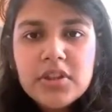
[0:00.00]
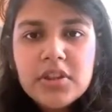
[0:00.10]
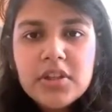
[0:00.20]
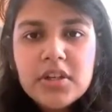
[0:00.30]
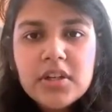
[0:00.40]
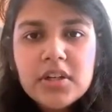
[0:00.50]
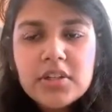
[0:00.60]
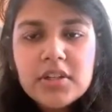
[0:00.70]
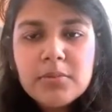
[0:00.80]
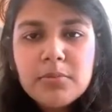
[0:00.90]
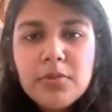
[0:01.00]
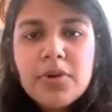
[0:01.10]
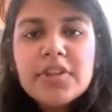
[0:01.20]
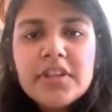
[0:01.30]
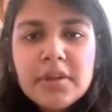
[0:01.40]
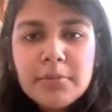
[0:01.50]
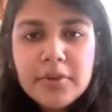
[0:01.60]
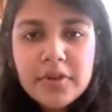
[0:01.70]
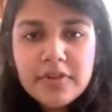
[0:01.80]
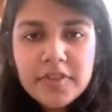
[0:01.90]
the more the number
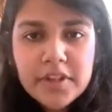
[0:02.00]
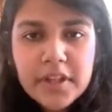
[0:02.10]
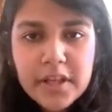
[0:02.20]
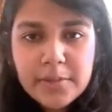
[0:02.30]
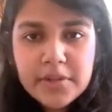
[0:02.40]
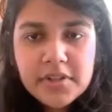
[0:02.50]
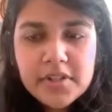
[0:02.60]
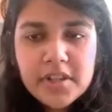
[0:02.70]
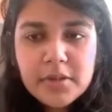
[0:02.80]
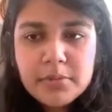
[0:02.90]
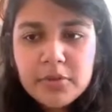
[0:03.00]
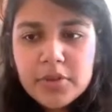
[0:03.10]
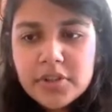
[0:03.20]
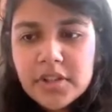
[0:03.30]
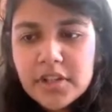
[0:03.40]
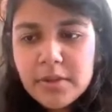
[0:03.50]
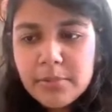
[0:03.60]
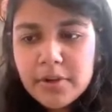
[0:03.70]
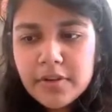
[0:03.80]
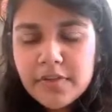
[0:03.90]
of the neighbors, and the more the
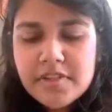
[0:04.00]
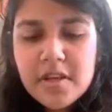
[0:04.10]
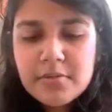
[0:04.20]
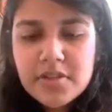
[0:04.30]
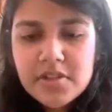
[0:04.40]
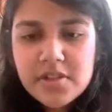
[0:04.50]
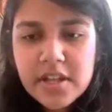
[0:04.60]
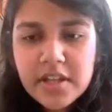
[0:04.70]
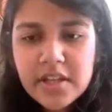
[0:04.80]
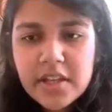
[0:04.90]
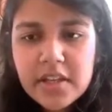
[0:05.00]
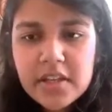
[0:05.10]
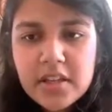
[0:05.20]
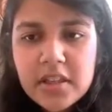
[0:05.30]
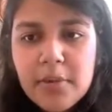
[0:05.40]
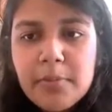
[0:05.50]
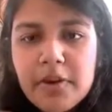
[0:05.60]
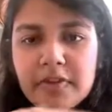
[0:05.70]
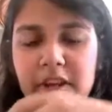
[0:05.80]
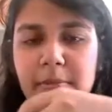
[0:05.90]
number of assumptions, like number
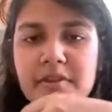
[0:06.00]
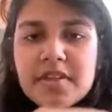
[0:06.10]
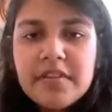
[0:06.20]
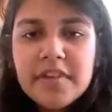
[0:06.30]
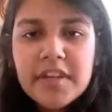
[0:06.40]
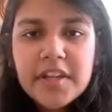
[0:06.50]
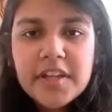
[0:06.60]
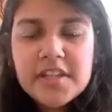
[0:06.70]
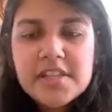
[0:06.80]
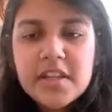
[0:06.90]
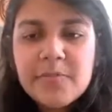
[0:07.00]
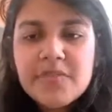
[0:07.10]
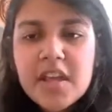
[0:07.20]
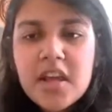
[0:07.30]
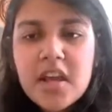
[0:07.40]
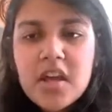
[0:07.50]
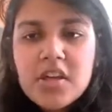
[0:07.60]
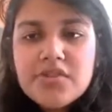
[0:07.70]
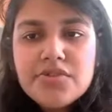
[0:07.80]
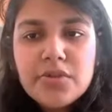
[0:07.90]
of neighbors that we're increasing,
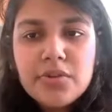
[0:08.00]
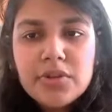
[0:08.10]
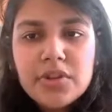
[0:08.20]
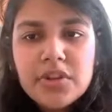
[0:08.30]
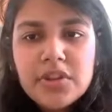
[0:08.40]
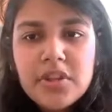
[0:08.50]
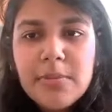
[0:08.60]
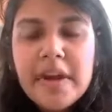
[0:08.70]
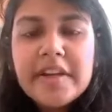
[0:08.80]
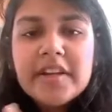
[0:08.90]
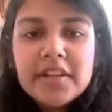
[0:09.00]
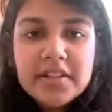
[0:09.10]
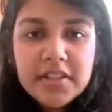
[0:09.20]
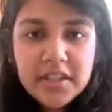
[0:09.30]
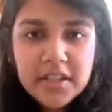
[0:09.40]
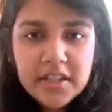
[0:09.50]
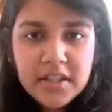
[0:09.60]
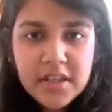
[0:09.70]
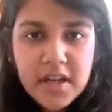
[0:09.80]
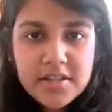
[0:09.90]
so the better
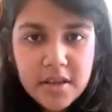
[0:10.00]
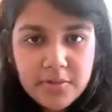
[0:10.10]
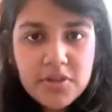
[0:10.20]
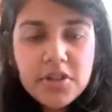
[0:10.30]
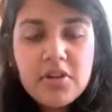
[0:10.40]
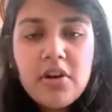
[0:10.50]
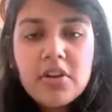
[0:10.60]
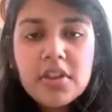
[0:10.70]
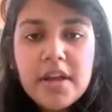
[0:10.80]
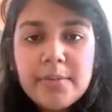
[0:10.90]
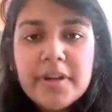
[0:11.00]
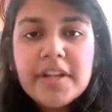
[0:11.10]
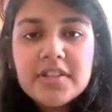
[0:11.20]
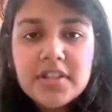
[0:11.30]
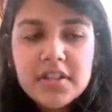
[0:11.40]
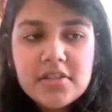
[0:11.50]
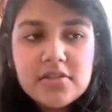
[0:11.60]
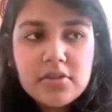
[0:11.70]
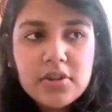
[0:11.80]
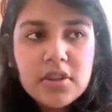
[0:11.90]
the assumption on that prediction is.
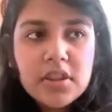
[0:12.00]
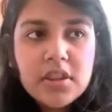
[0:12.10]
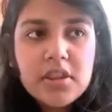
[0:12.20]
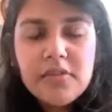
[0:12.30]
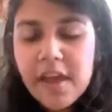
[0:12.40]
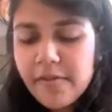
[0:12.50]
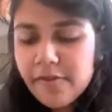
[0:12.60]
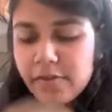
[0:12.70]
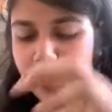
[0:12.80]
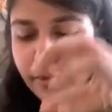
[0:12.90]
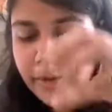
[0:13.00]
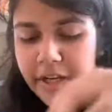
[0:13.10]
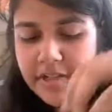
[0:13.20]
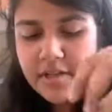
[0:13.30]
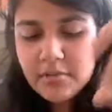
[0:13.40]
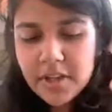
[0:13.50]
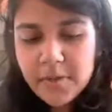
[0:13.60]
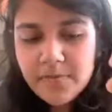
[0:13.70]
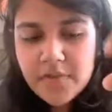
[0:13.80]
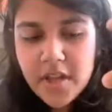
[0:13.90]
So we want to predict
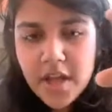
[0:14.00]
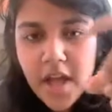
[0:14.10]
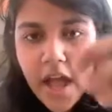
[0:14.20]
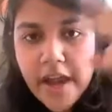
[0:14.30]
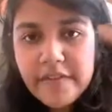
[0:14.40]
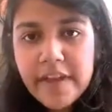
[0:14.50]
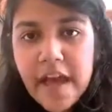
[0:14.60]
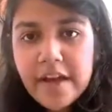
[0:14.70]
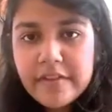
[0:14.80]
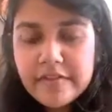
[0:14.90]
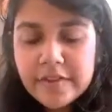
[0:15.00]
something, and we have